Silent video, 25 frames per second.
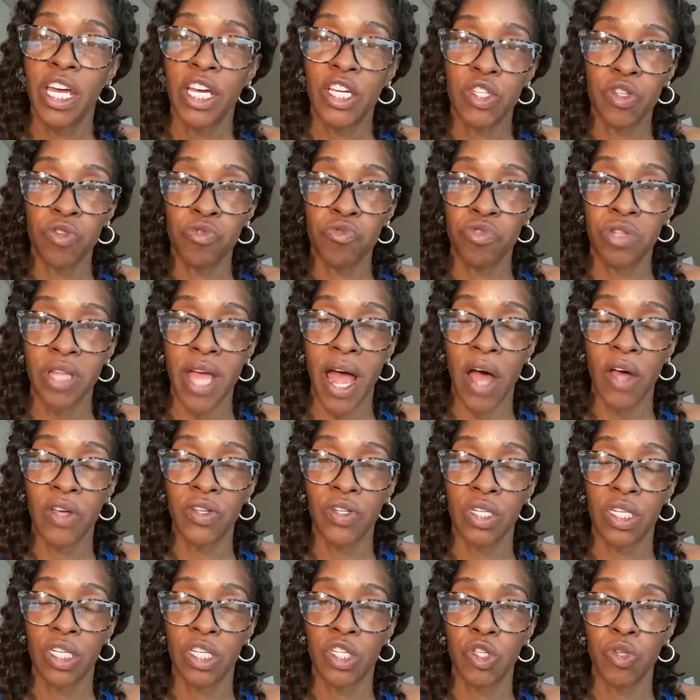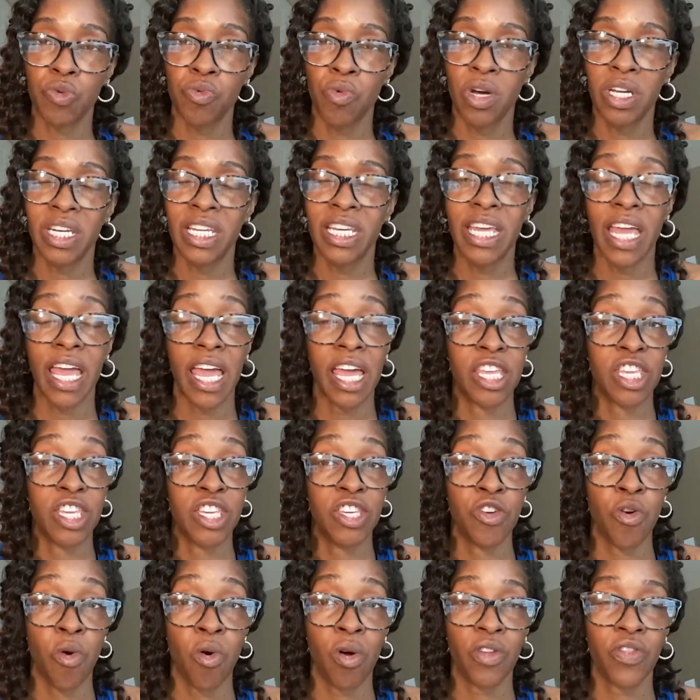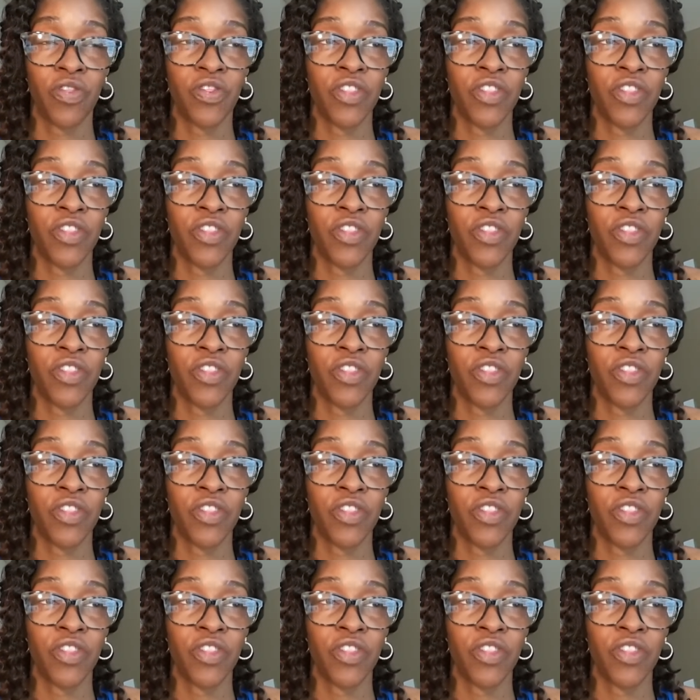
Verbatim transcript: 2020 and your